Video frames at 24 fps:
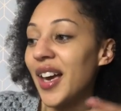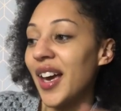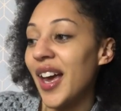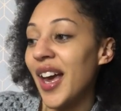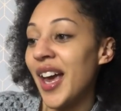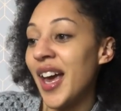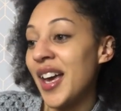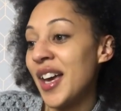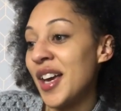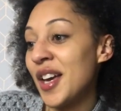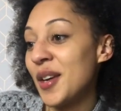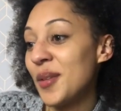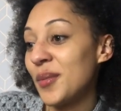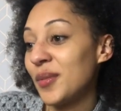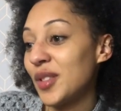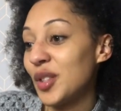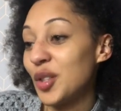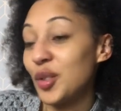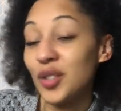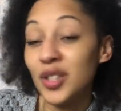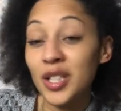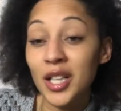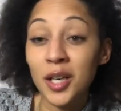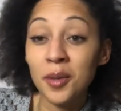And she
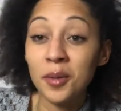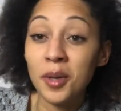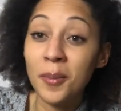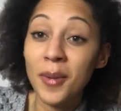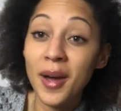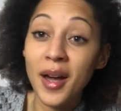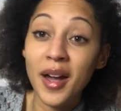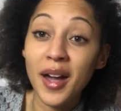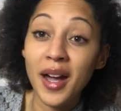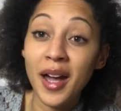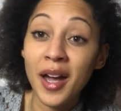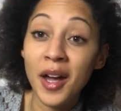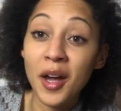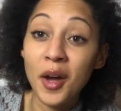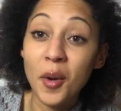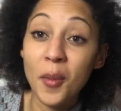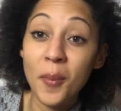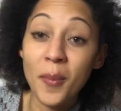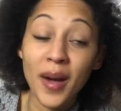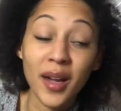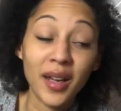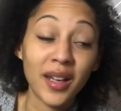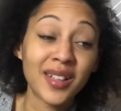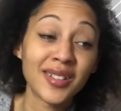was telling me about how
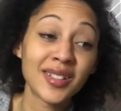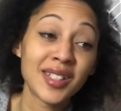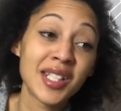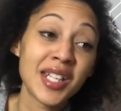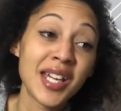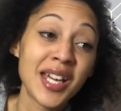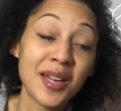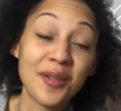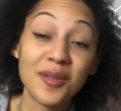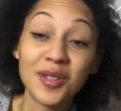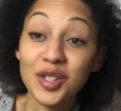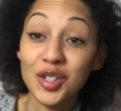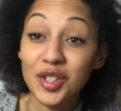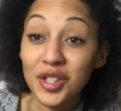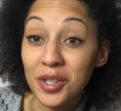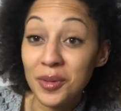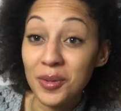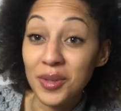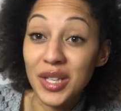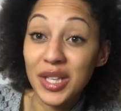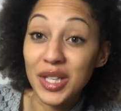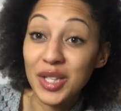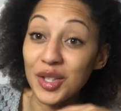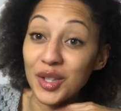back in the day when she
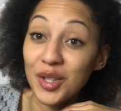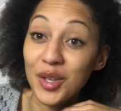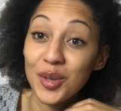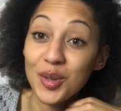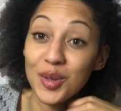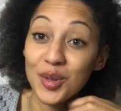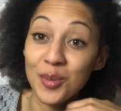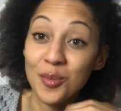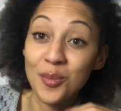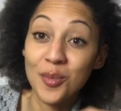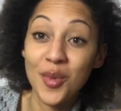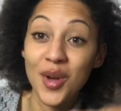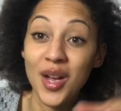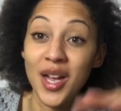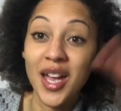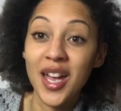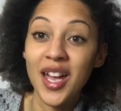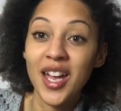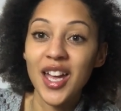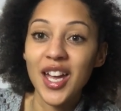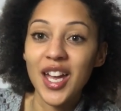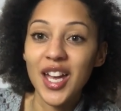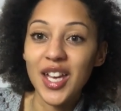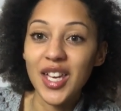wanted to go somewhere,
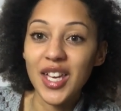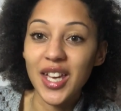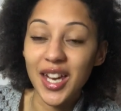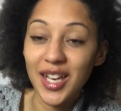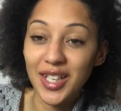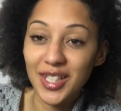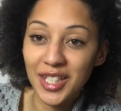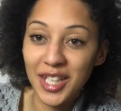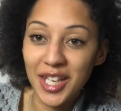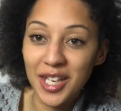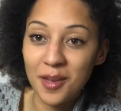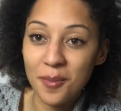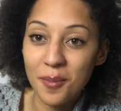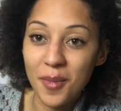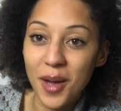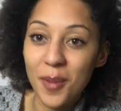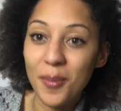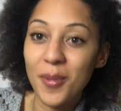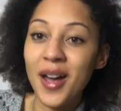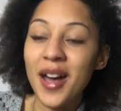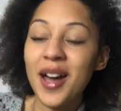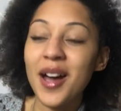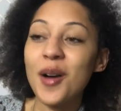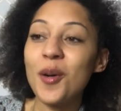you had to get your map
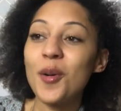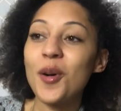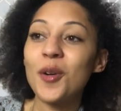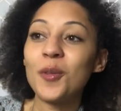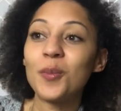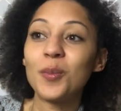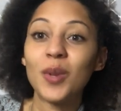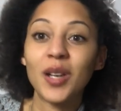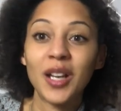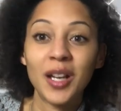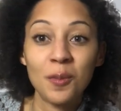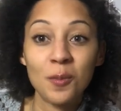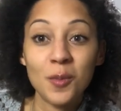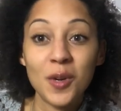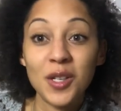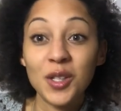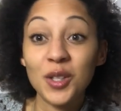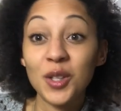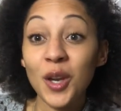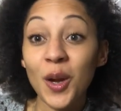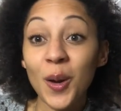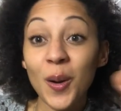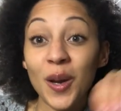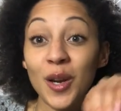out and plan where you're
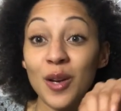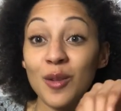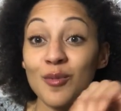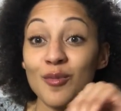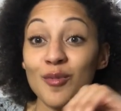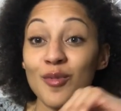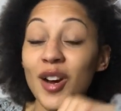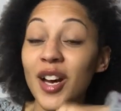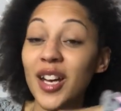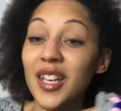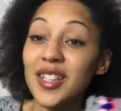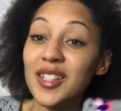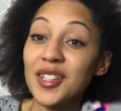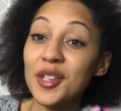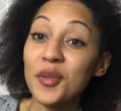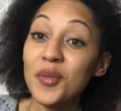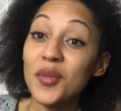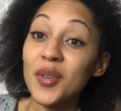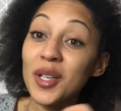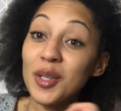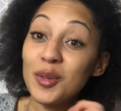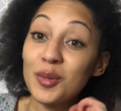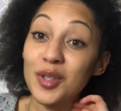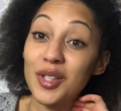going and write yourself a
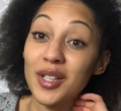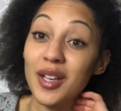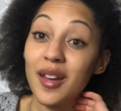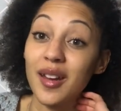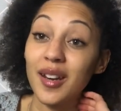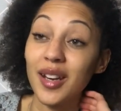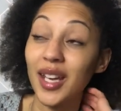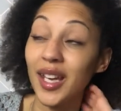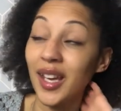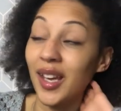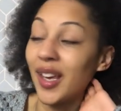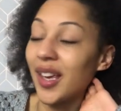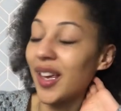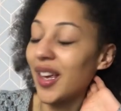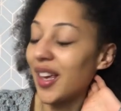little journey.